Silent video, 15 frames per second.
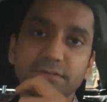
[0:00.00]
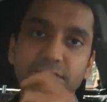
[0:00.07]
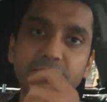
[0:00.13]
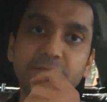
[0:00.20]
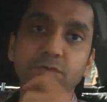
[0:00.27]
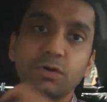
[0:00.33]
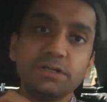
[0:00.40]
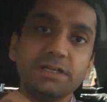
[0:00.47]

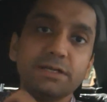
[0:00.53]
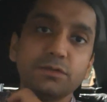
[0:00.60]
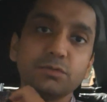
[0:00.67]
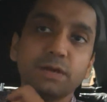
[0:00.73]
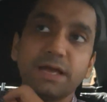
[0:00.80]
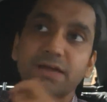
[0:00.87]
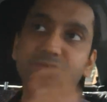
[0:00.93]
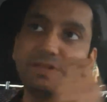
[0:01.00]
they wanted
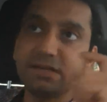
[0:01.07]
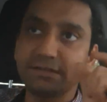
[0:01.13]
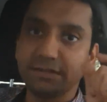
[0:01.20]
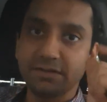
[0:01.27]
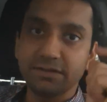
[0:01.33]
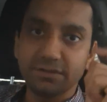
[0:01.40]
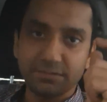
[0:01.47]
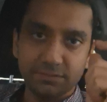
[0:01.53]
to have that
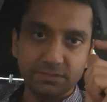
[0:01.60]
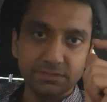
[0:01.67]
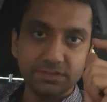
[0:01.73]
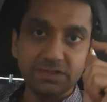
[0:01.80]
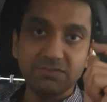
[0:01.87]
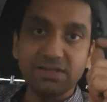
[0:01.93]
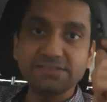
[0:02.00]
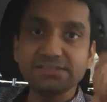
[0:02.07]

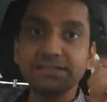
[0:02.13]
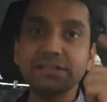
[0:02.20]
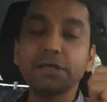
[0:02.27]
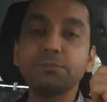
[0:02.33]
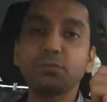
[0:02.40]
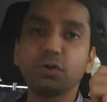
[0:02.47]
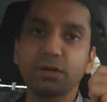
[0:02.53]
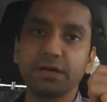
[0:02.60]
device in
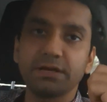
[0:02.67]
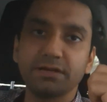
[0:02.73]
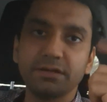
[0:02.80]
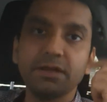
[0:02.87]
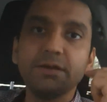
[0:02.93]
their pocket,